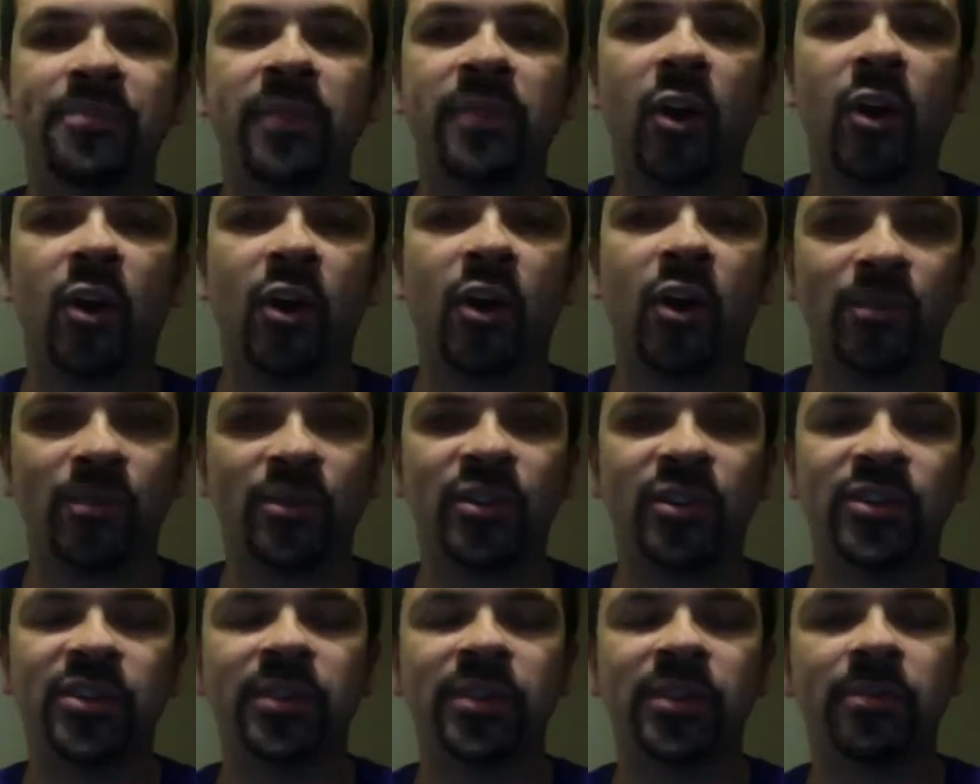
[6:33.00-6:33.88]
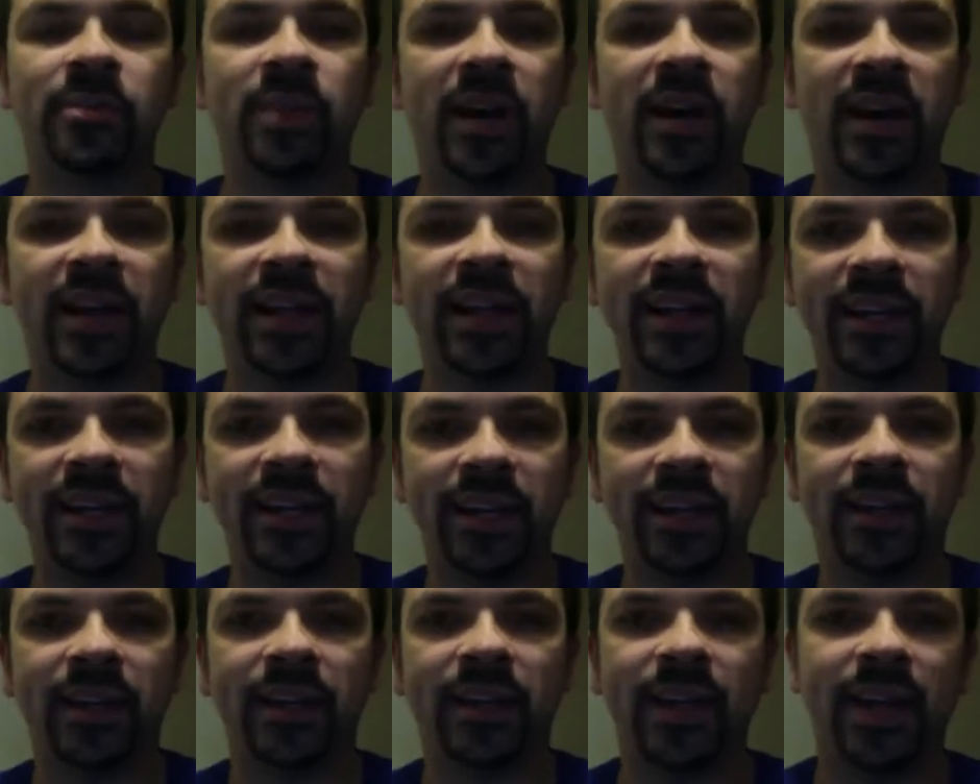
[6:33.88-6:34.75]
option to buy,
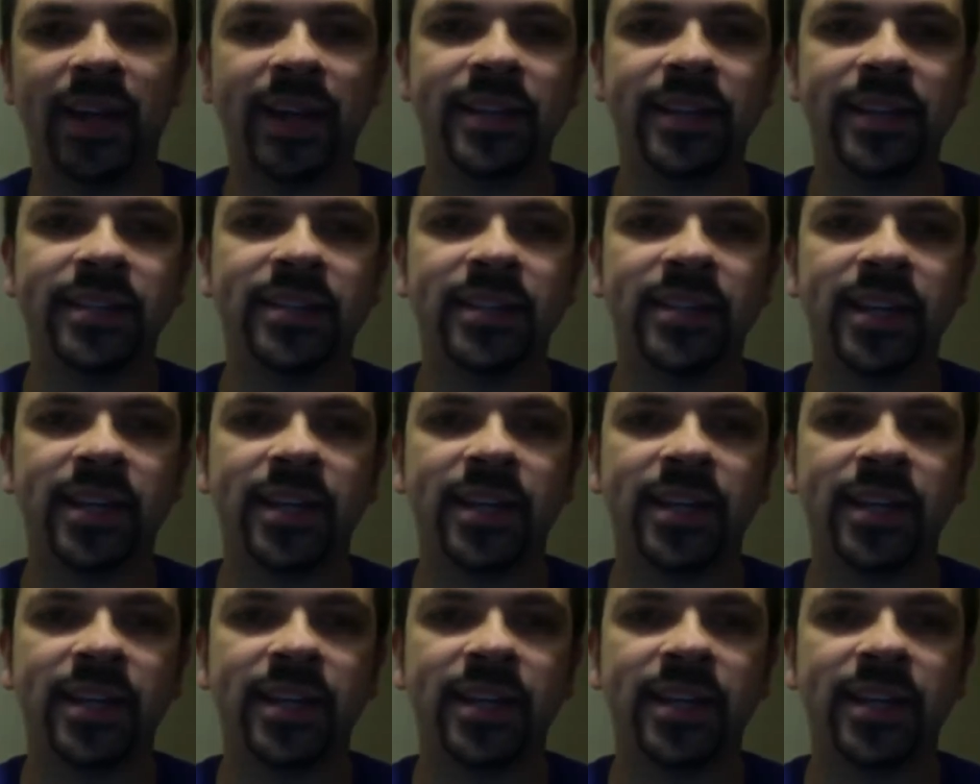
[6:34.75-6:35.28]
and